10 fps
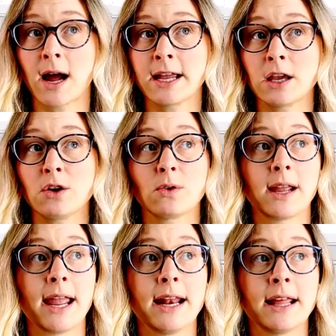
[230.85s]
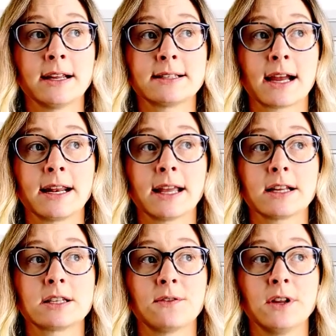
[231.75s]
I can create an assigning
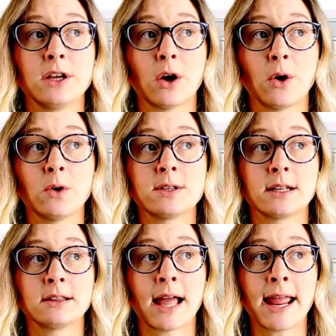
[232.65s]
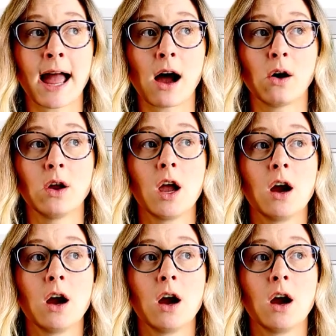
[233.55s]
activity codes layout